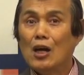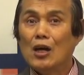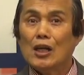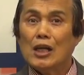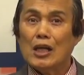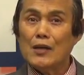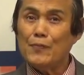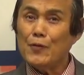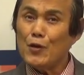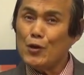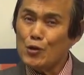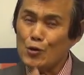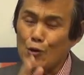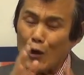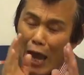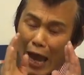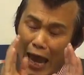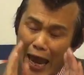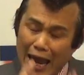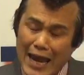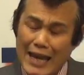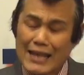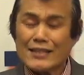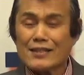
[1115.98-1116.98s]
If you
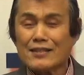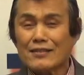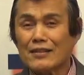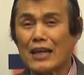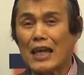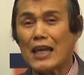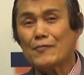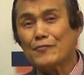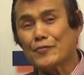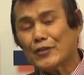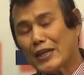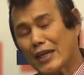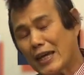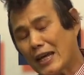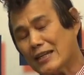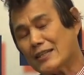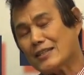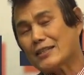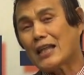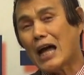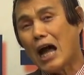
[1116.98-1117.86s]
cast